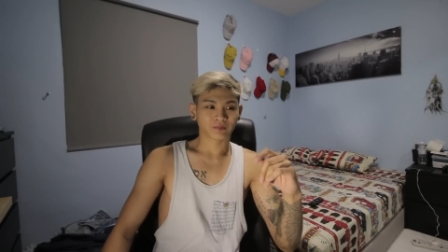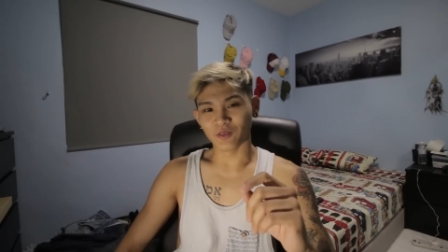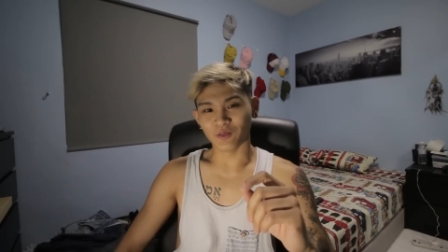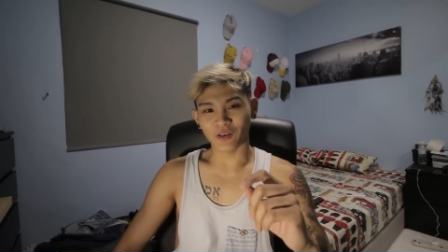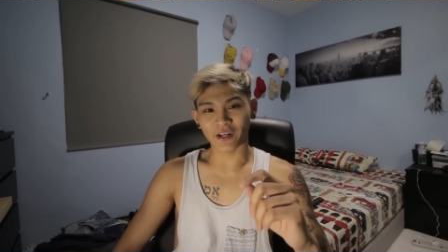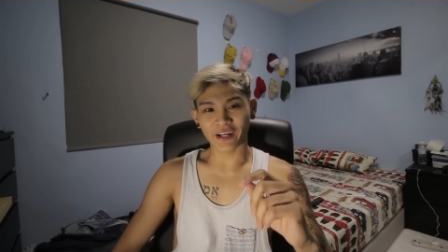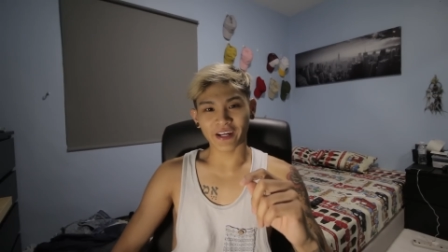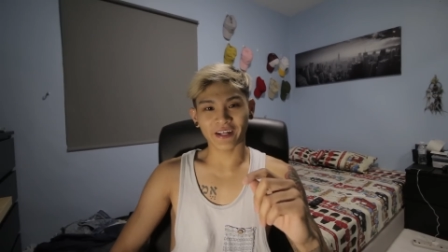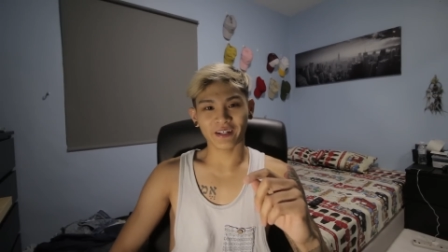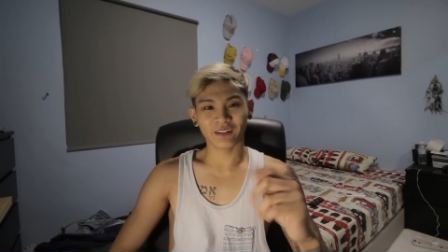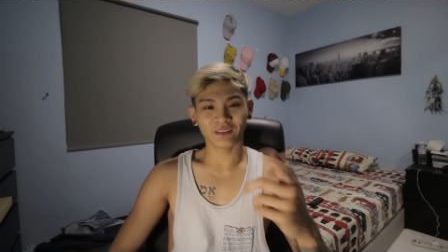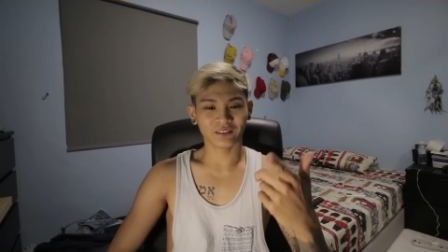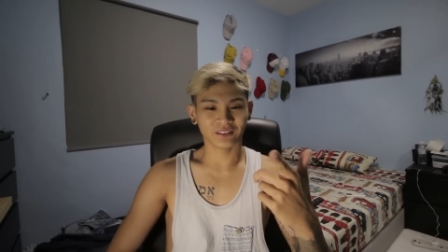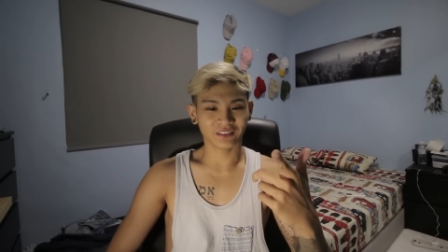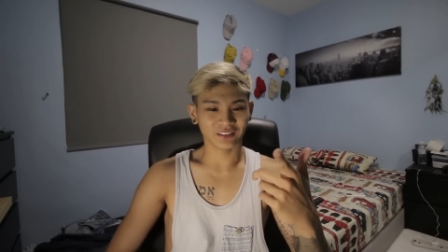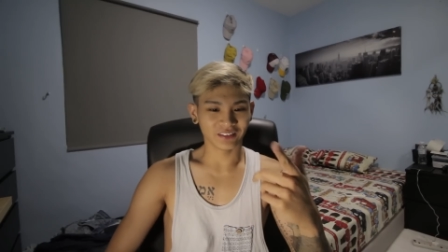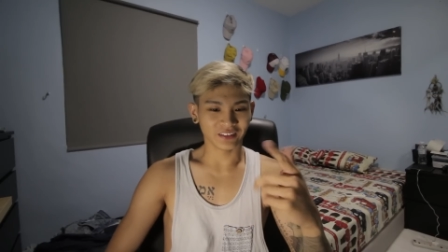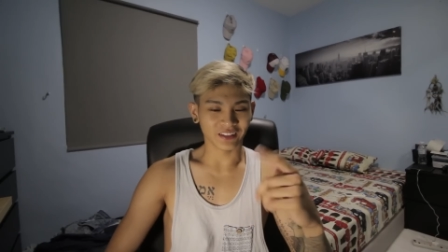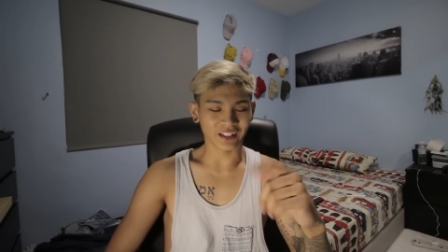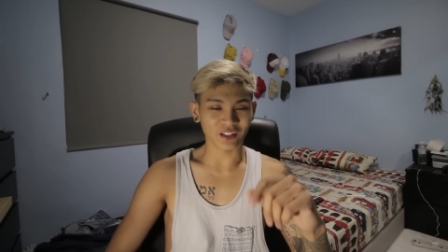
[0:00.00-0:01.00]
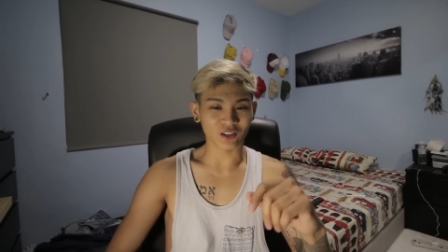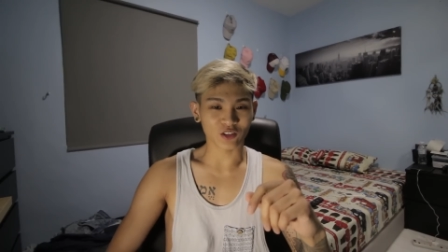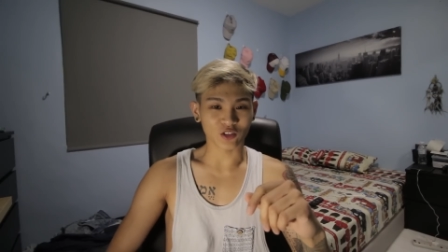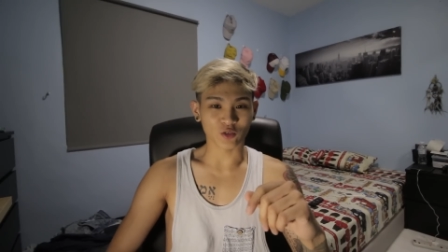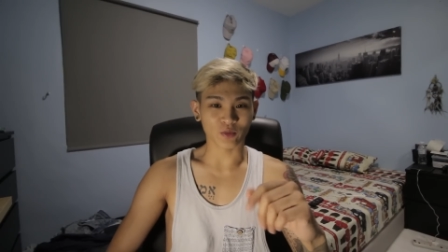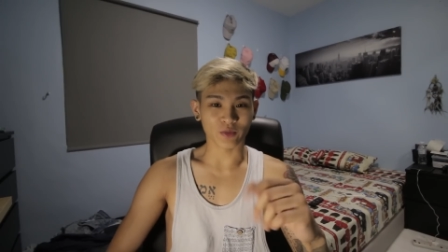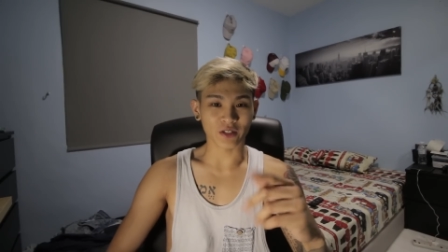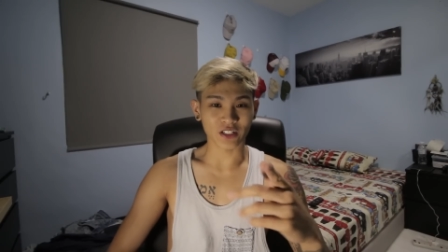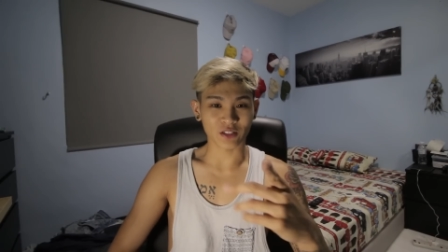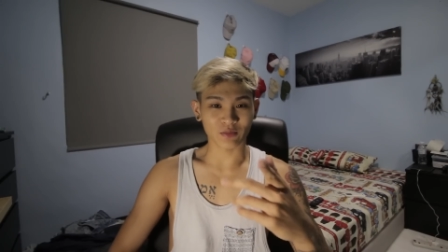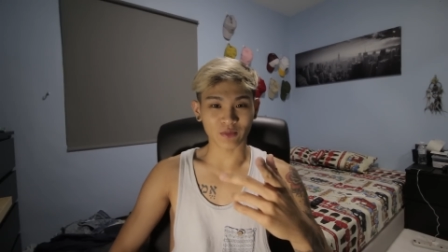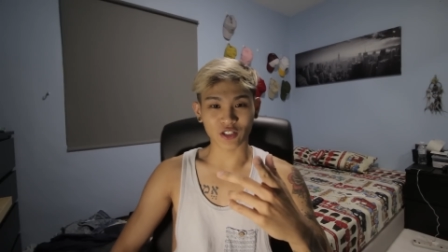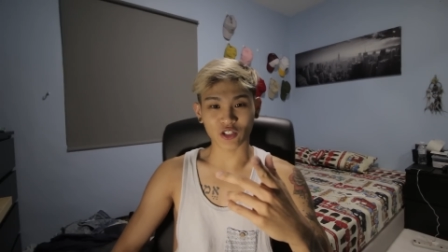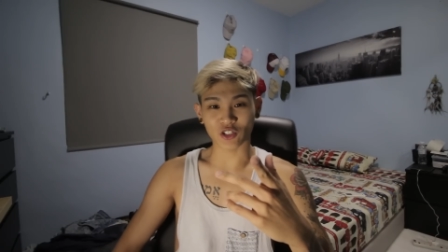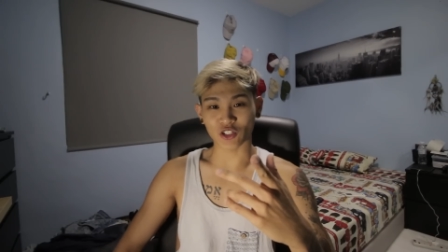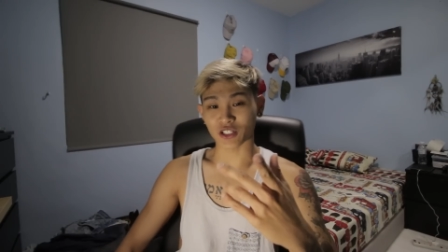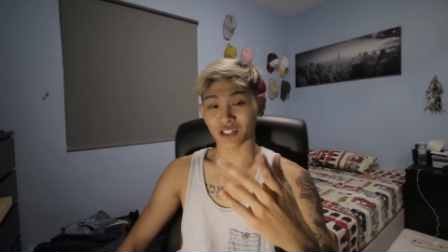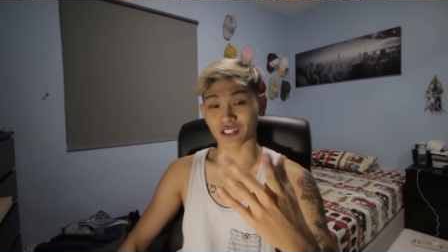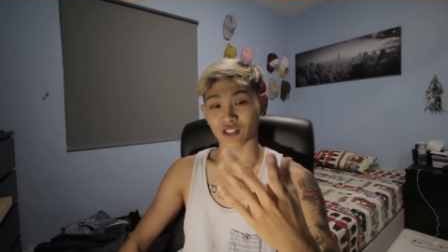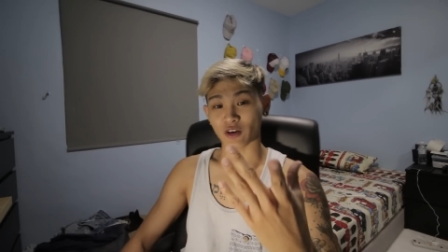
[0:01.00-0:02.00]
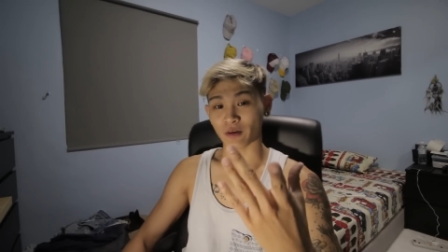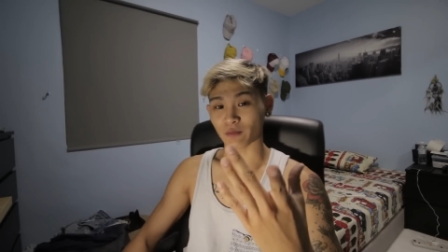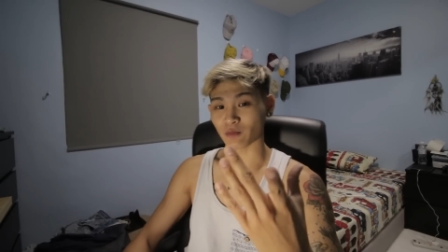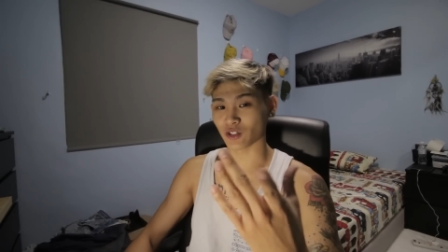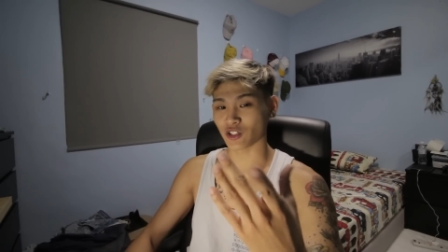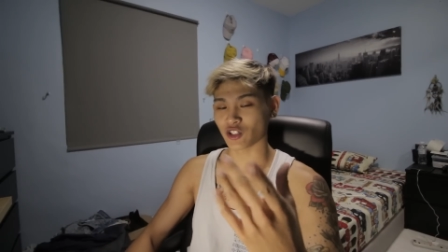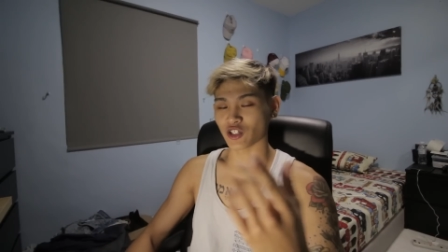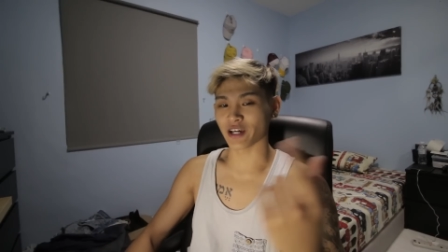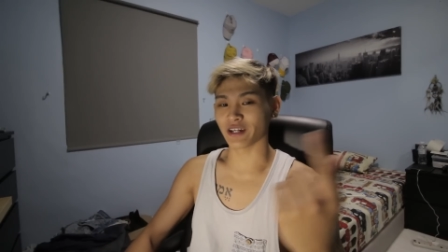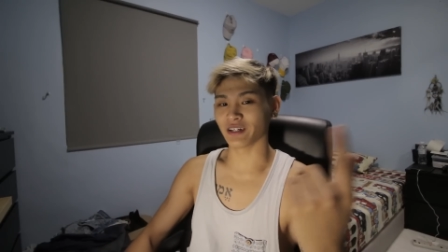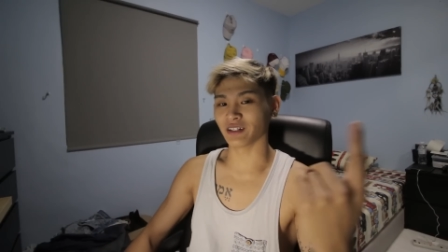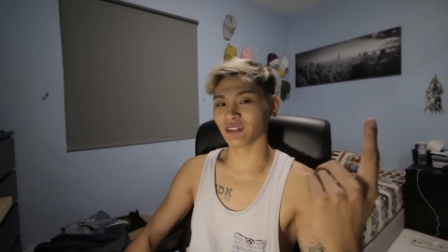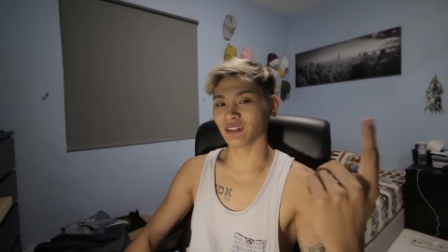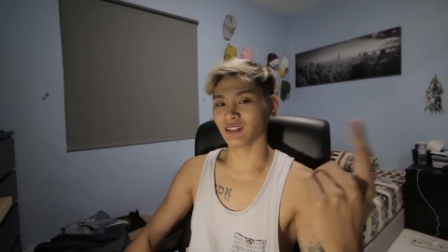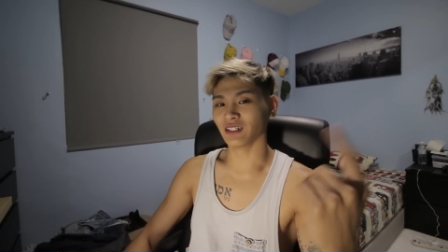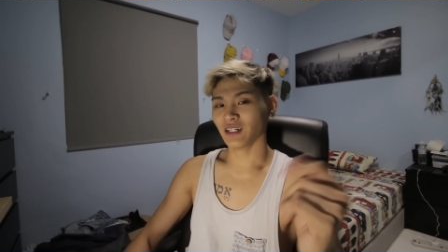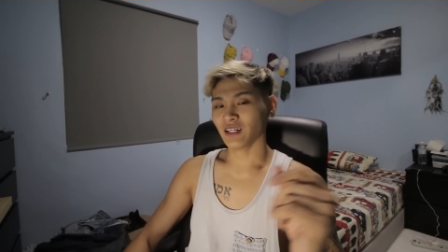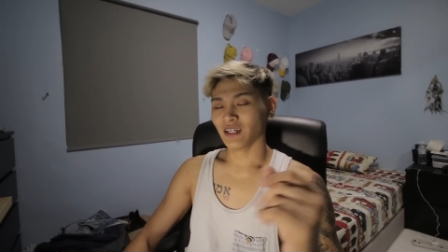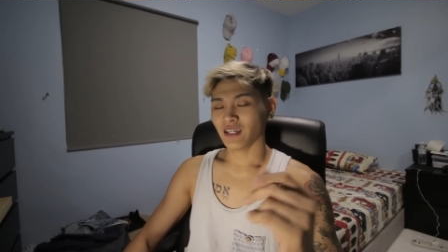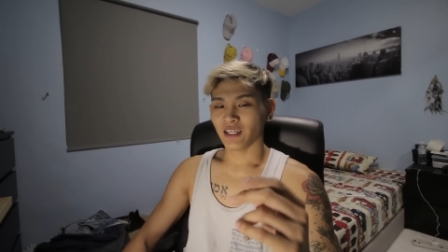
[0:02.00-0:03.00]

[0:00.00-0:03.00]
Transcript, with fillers: Ray, thank you so much. Make sure you subscribe to his channel.